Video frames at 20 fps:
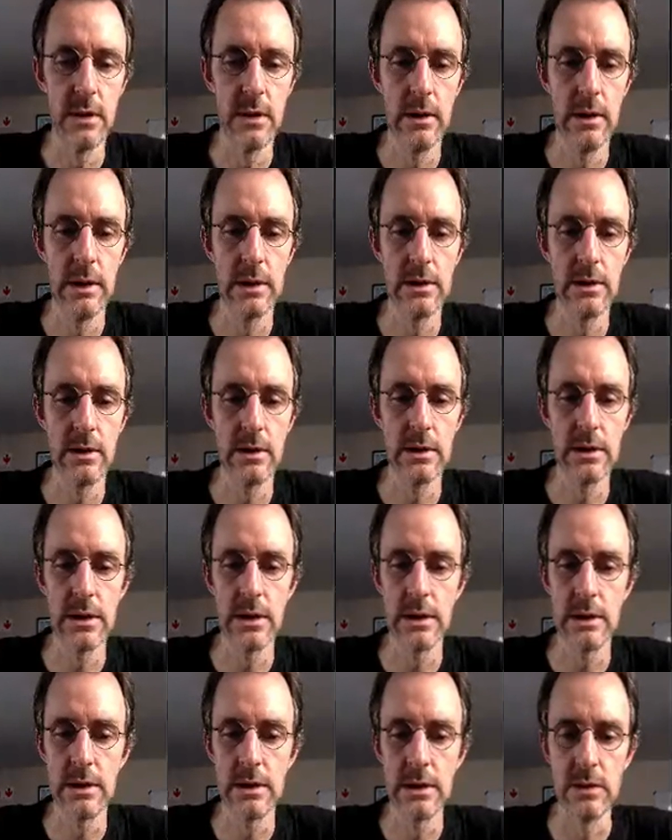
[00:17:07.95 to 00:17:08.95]
Here's
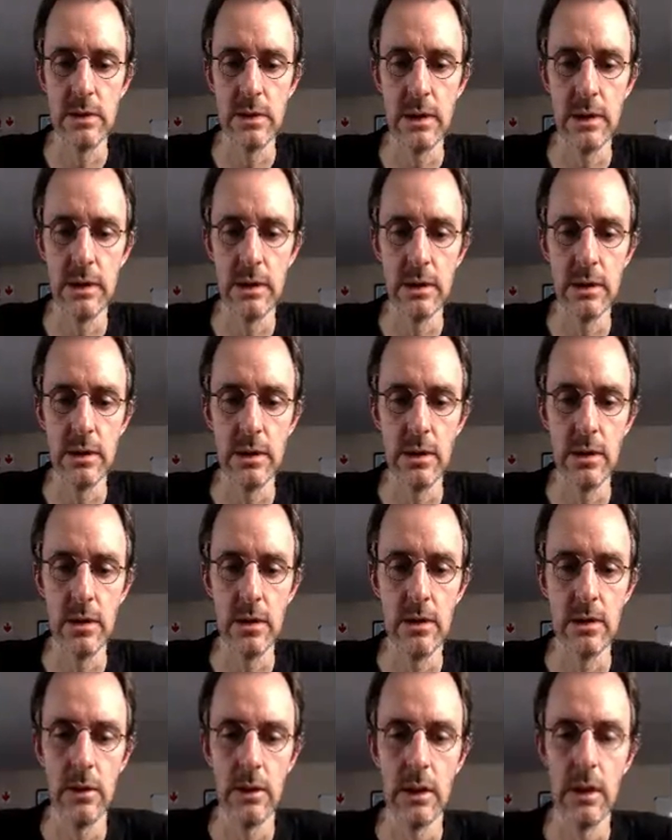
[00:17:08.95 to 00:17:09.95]
context as well, and you can go
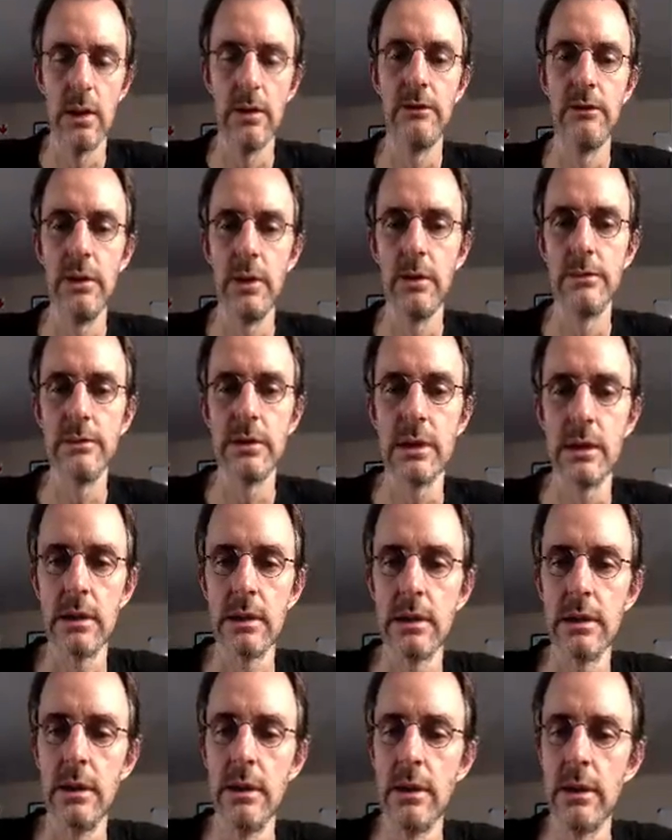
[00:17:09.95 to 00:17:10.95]
and look at every object
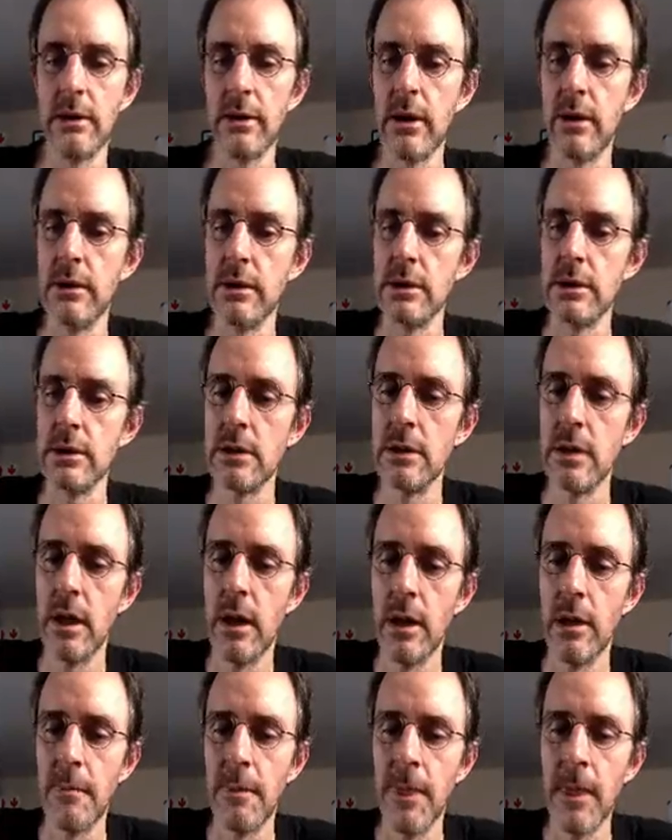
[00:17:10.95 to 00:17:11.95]
in the current
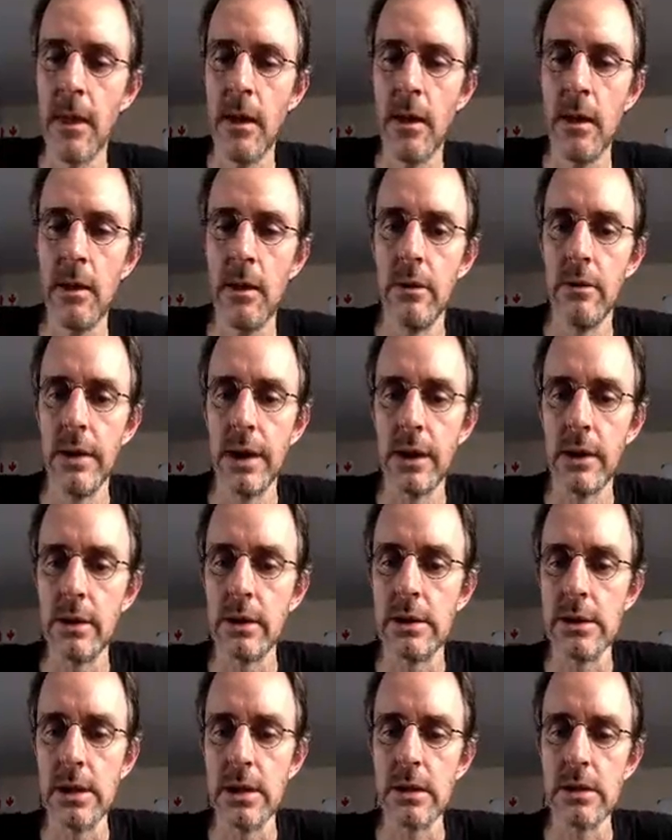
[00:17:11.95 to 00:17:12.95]
run
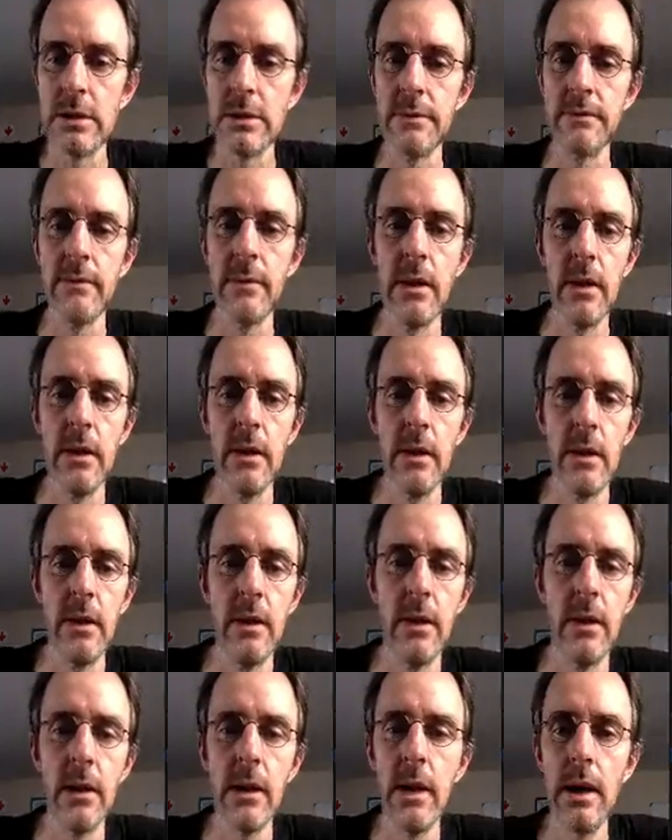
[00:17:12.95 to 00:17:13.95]
context.
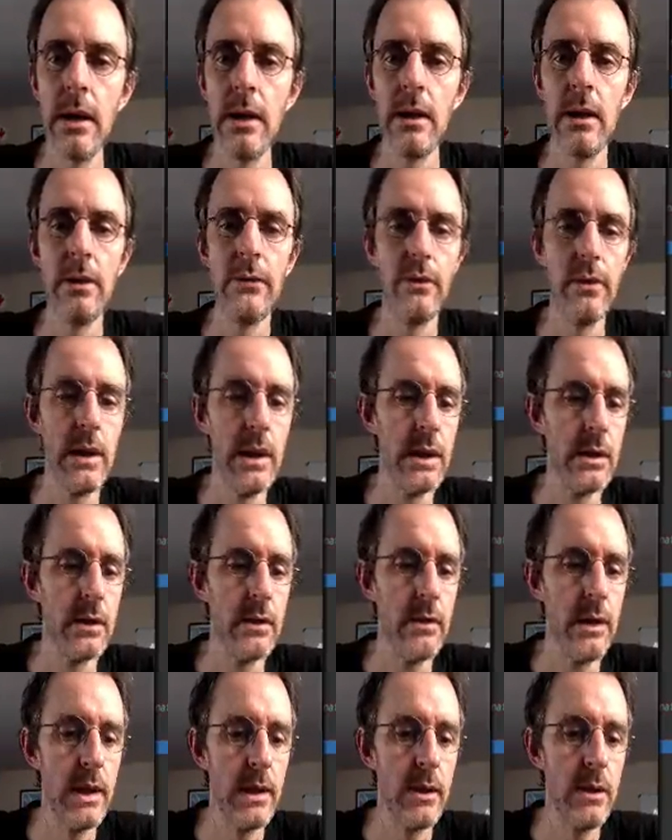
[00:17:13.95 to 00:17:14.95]
Okay, and then if we let it
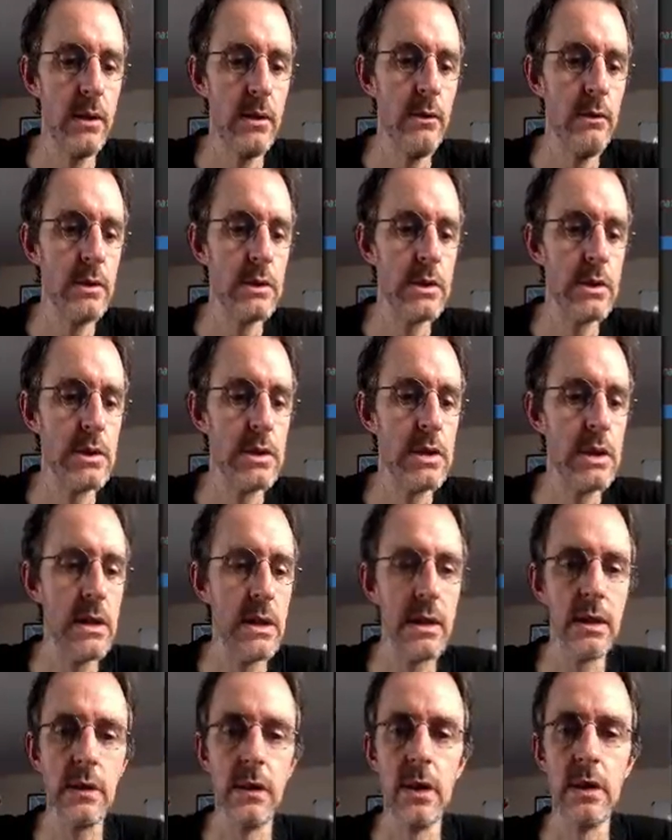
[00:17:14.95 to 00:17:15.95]
run on, we should see
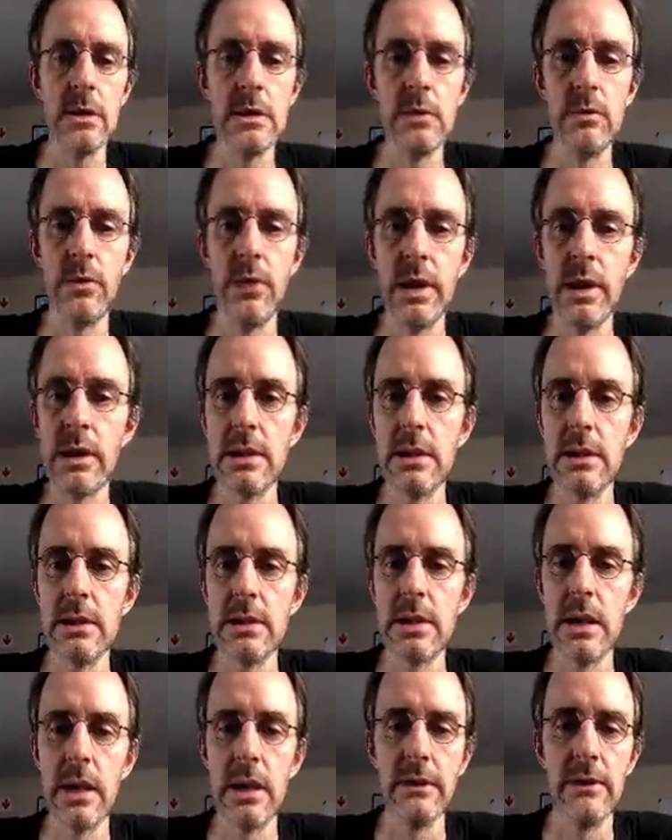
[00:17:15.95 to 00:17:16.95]
that it goes and breaks
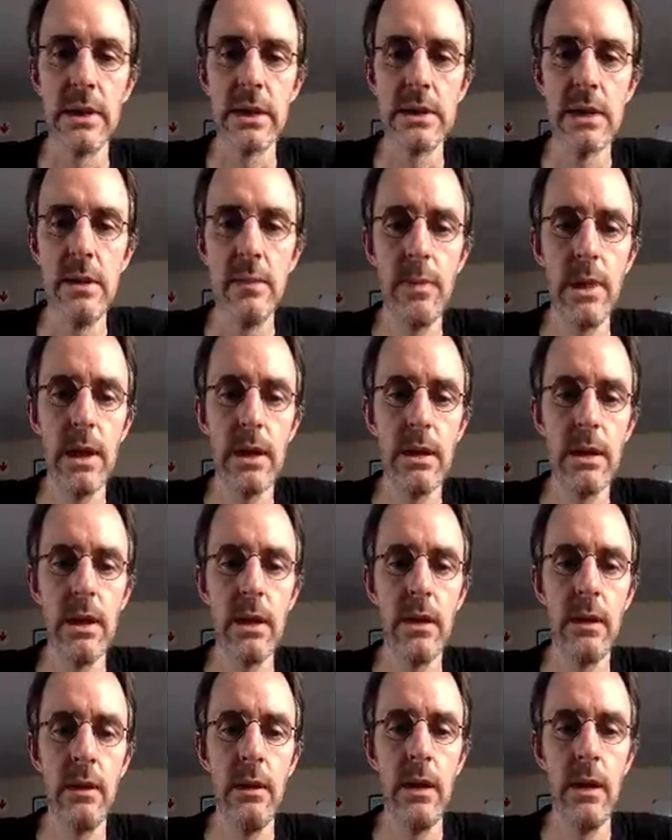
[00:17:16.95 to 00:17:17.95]
inside of our template
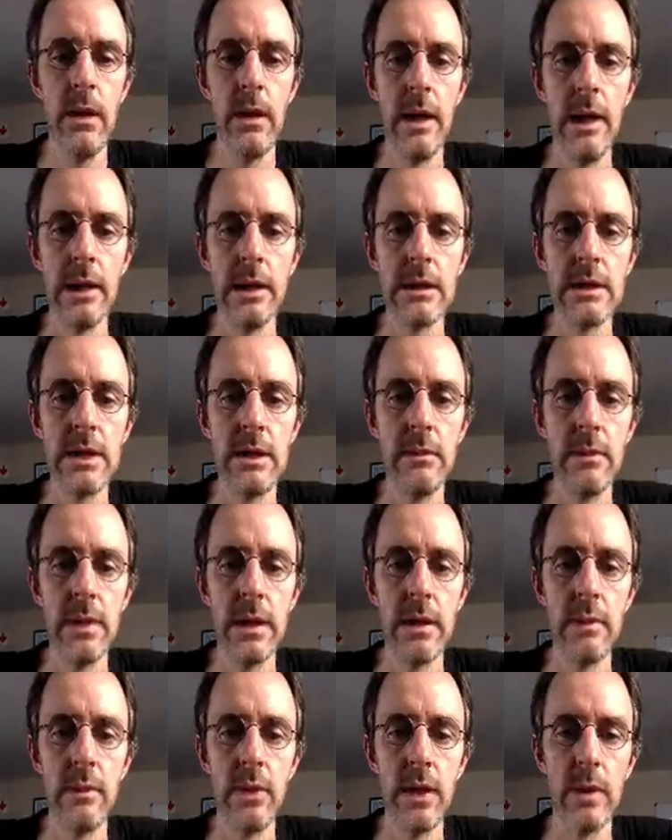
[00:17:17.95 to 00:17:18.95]
now, at the
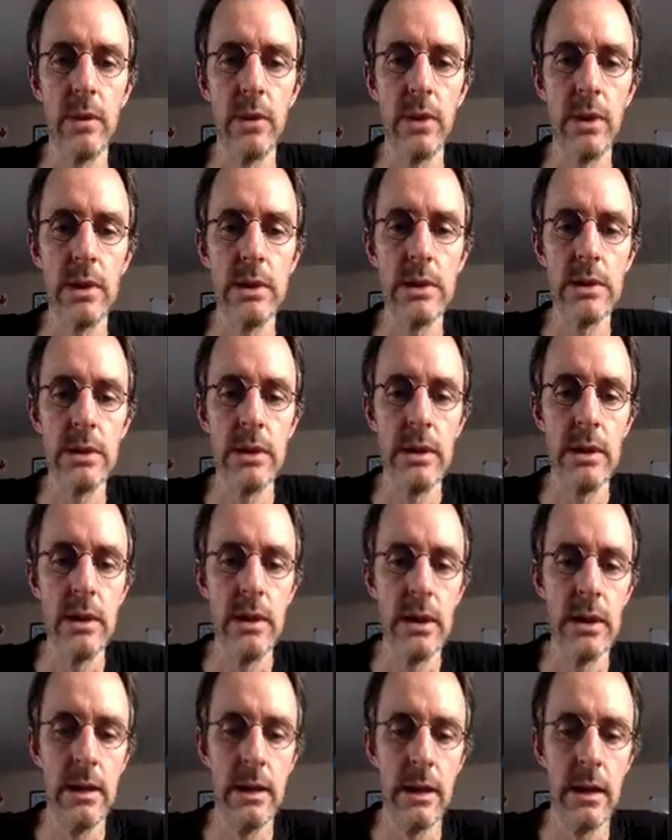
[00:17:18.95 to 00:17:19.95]
template breakpoint.
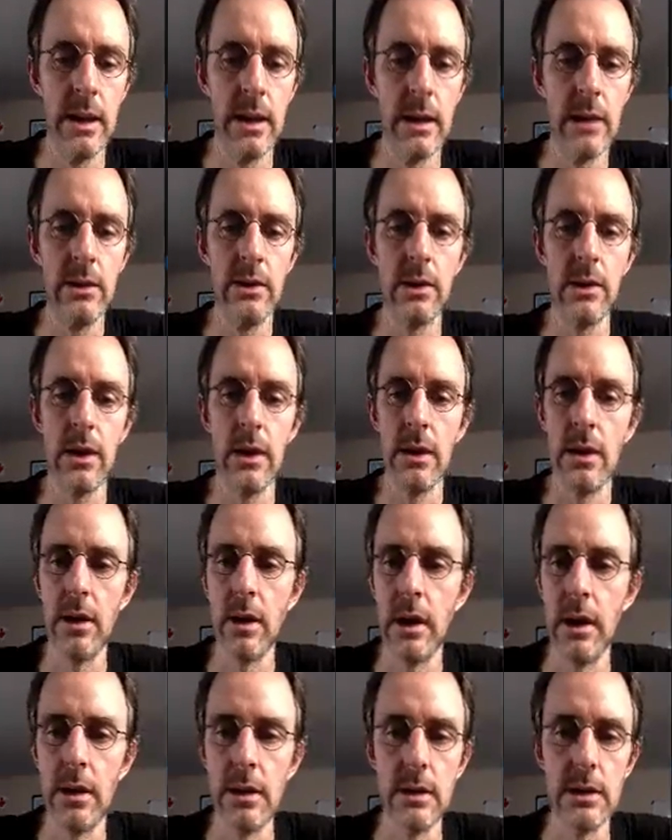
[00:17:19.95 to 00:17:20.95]
And again, you can
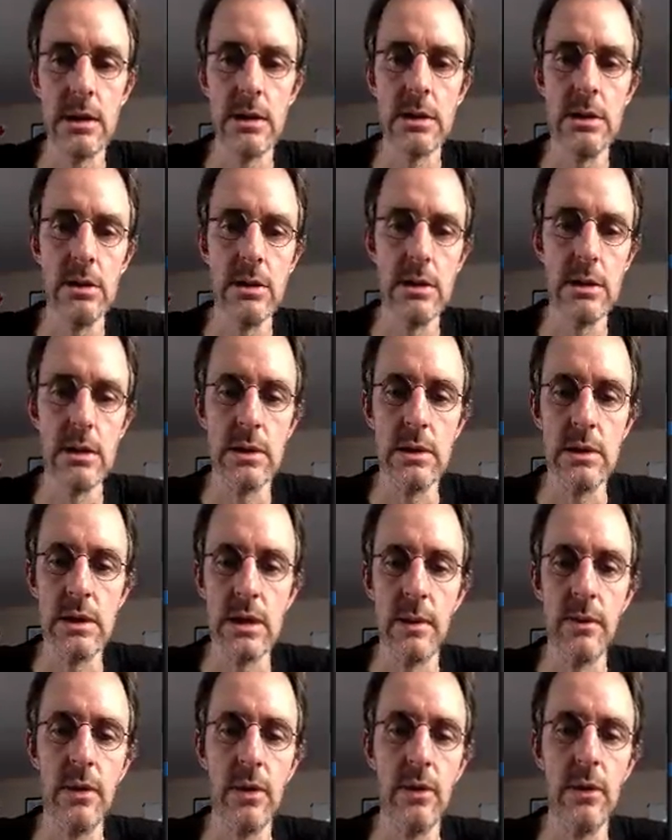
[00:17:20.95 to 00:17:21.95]
then just use it to
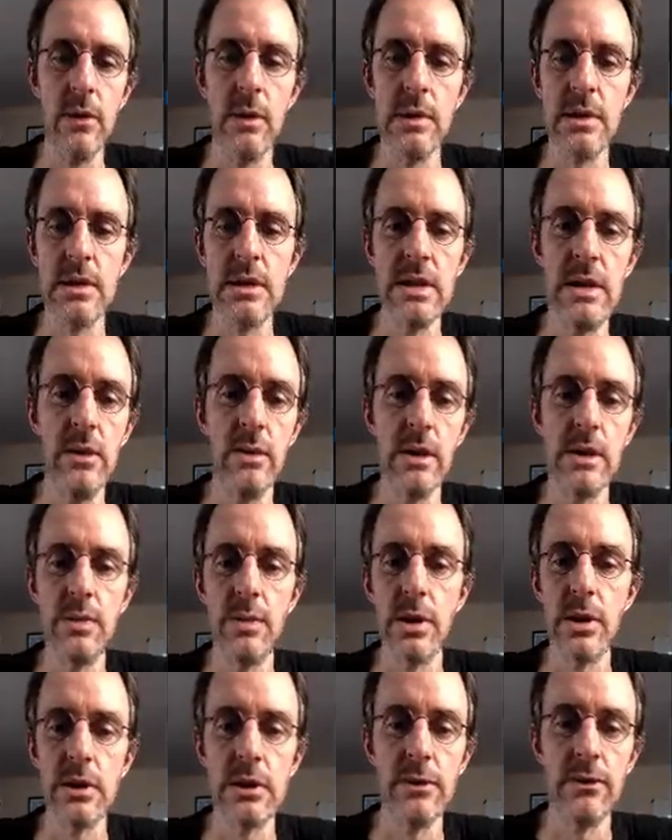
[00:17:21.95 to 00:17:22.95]
step through and see which
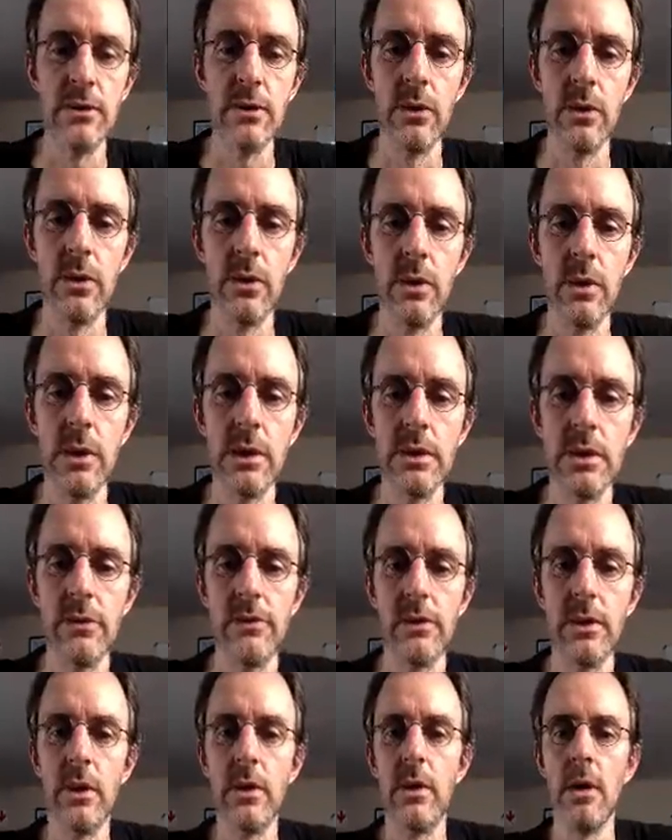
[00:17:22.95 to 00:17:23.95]
parts of your logic
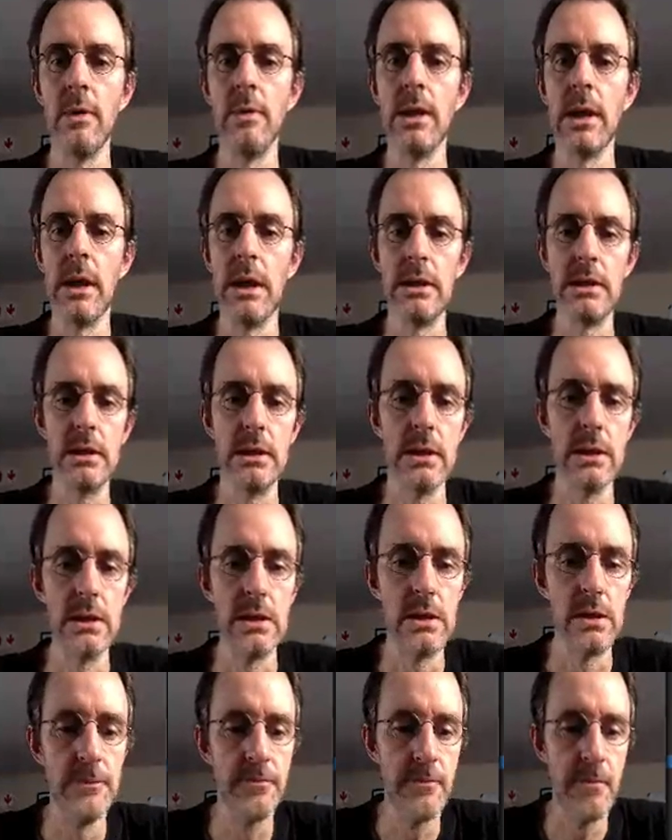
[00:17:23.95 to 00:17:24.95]
flow are being entered
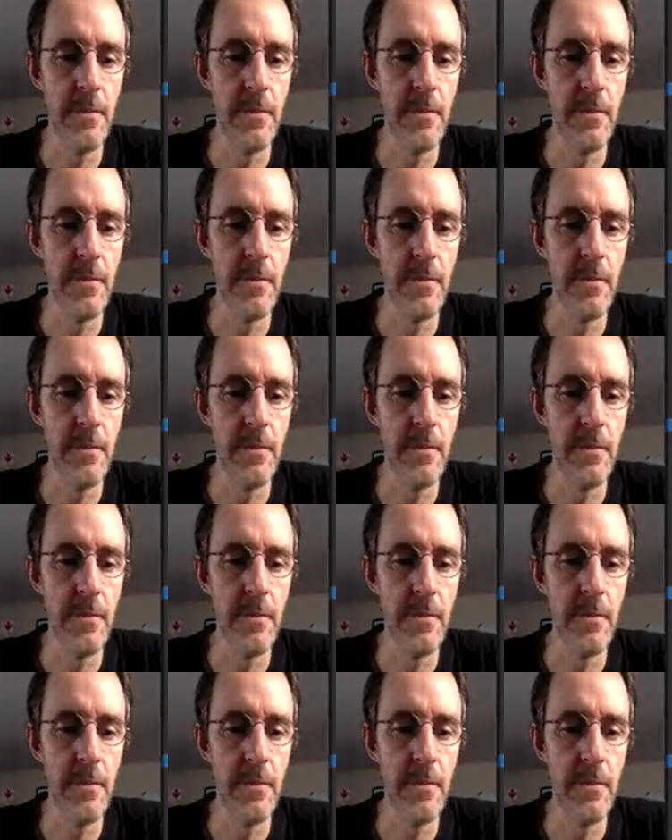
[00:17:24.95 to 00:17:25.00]
into.